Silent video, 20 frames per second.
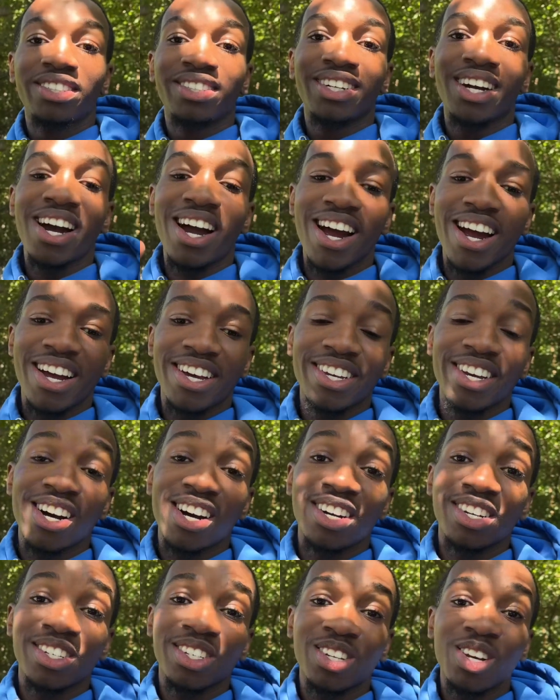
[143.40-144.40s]
All right,
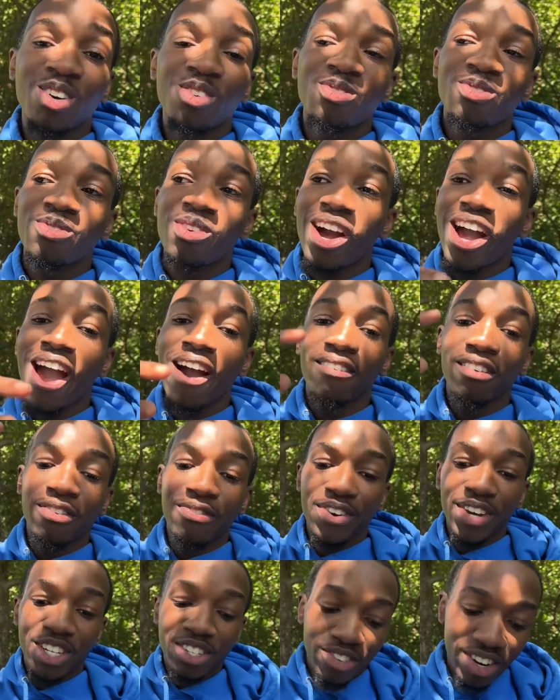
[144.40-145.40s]
y'all. So I have a
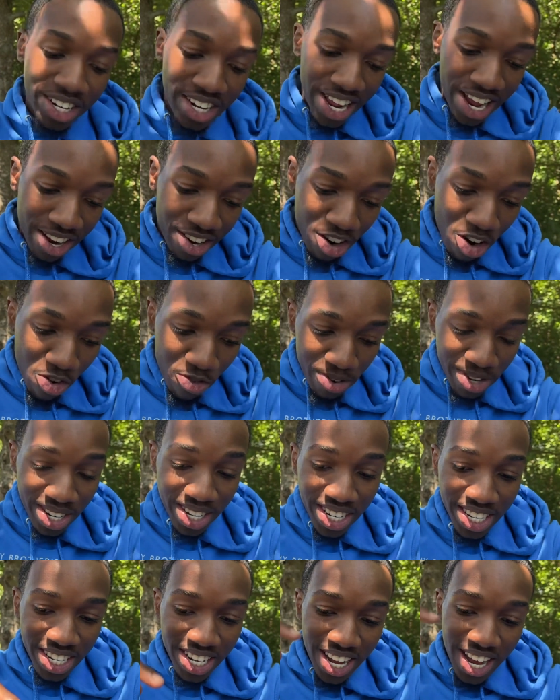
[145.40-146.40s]
fix right now going.
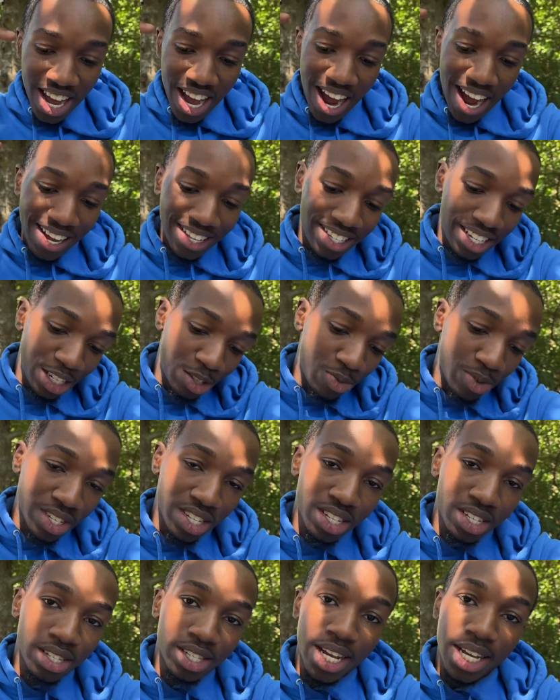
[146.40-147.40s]
I just went
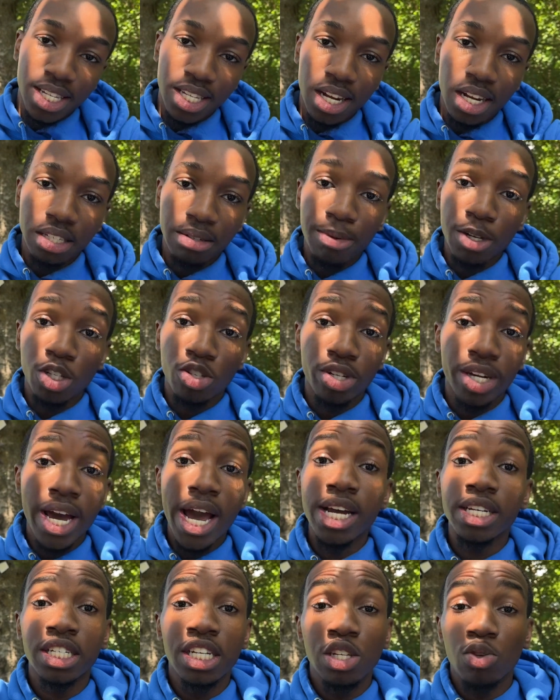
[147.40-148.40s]
to test it out to make sure it
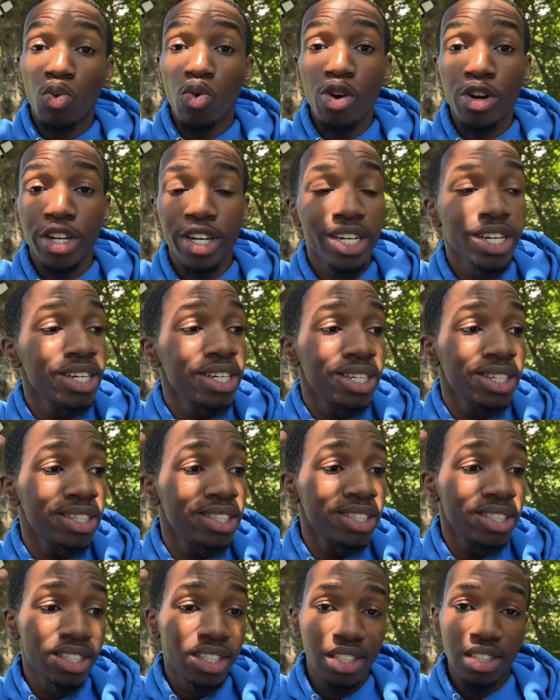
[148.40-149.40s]
actually is working.
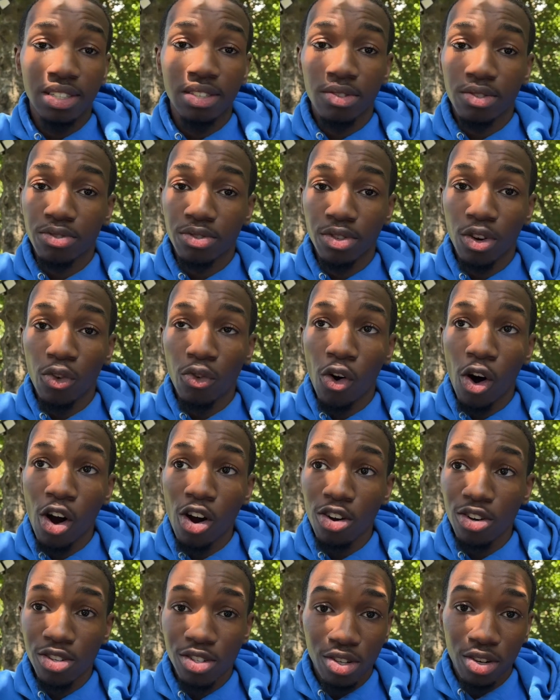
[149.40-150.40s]
So
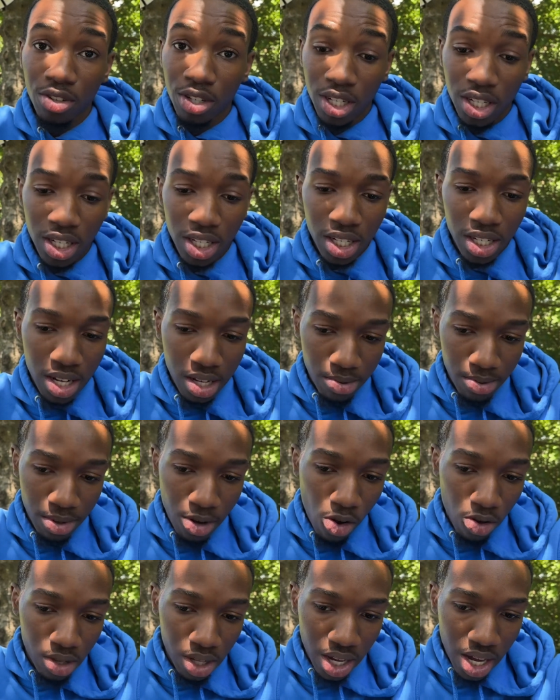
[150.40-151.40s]
far, so good. It's been
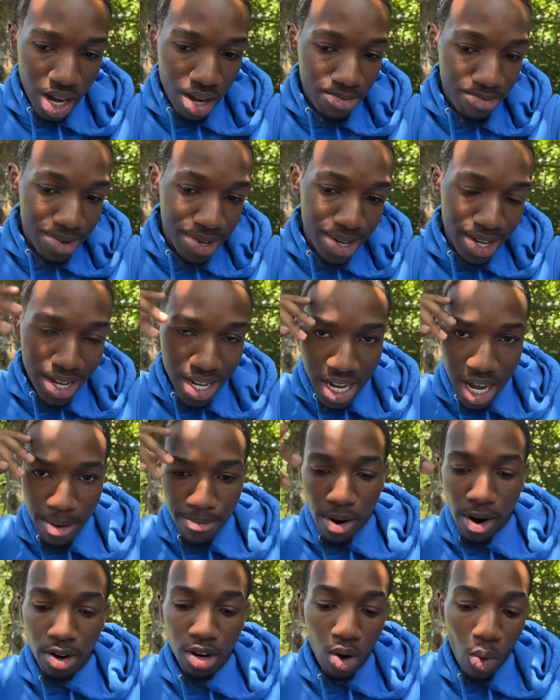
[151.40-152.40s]
holding up. I'm
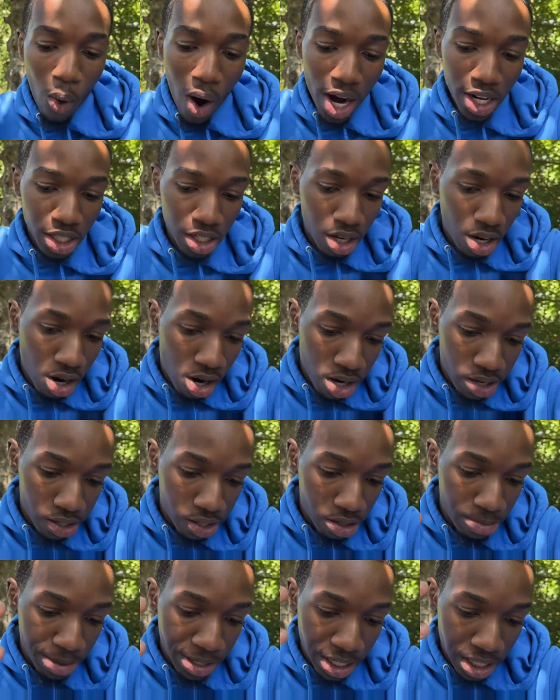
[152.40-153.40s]
probably gonna wash the car in a
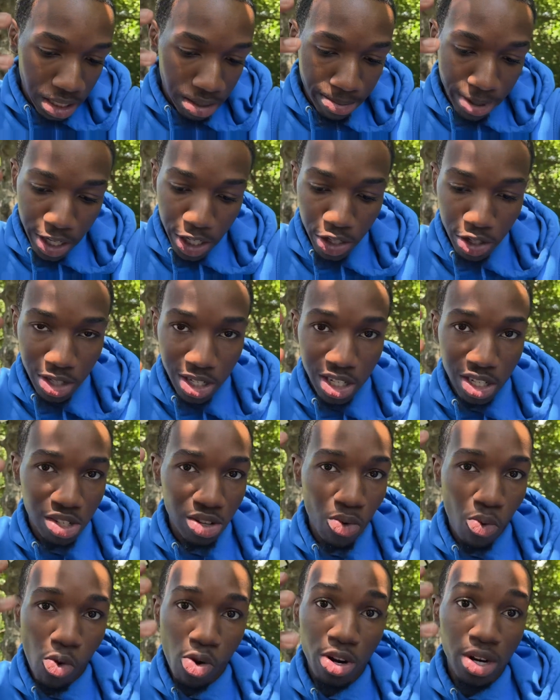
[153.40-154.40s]
little bit just to make sure there's no
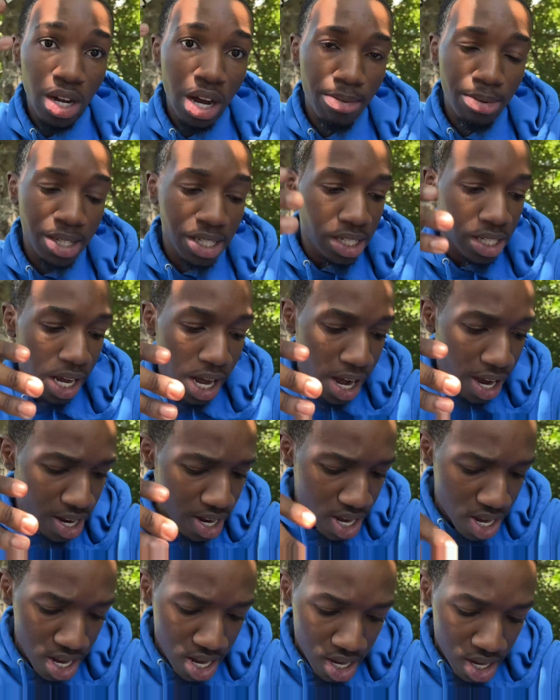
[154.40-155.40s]
water coming inside.
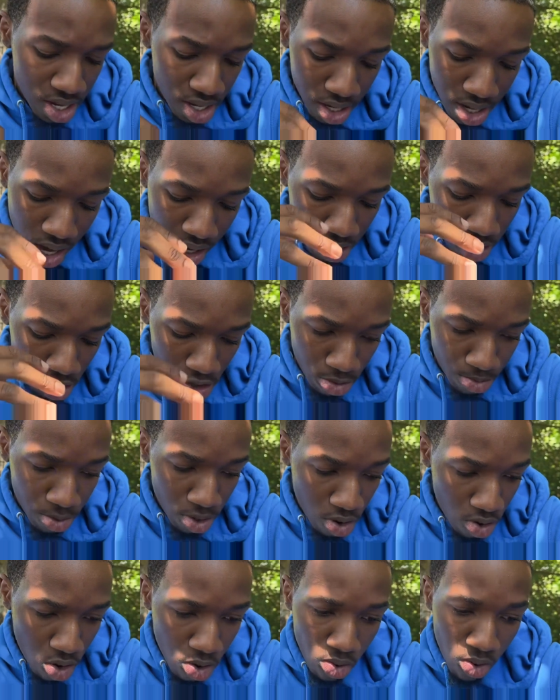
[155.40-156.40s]
So I'll soak
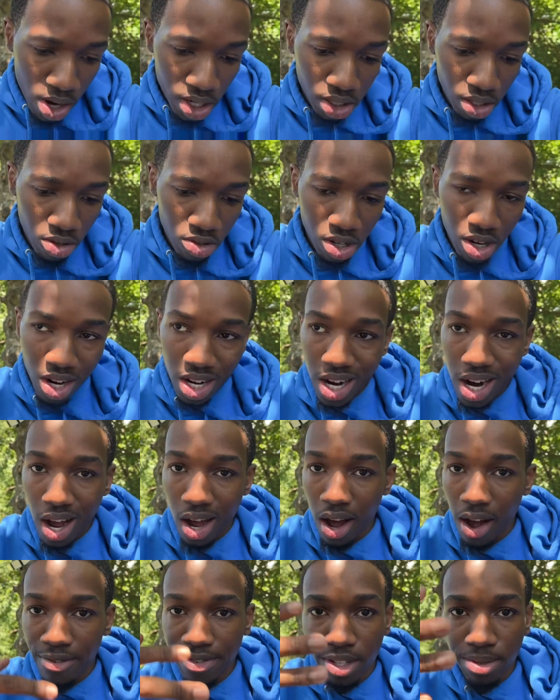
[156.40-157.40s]
wash the whole car down.
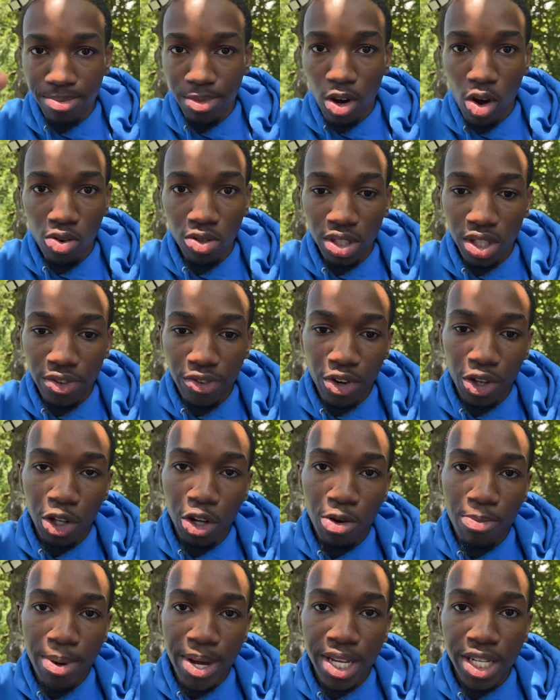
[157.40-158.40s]
I'll put some hose in it for a
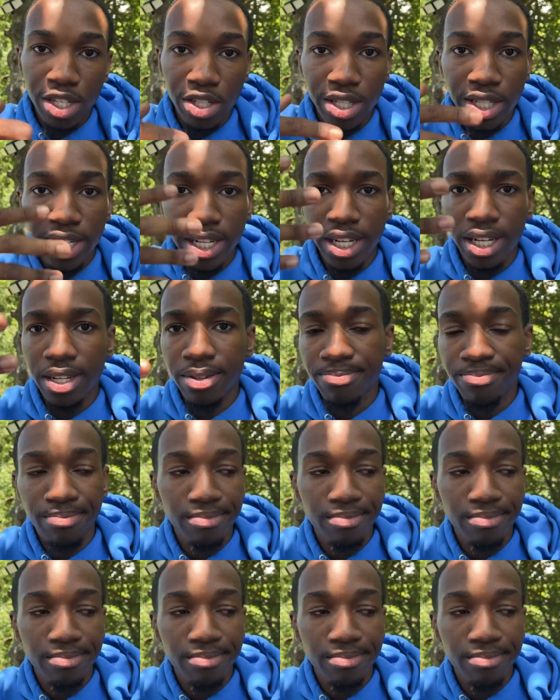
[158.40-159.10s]
little bit. So then,